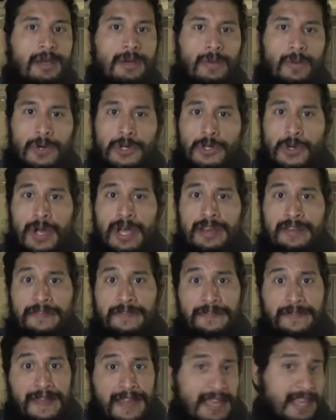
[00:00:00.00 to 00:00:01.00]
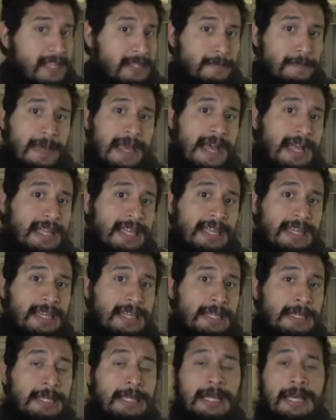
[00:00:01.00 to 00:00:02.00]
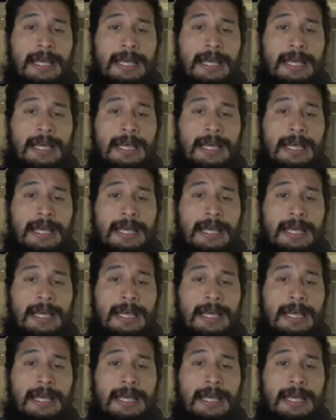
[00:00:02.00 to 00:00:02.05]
We're trying to phase back in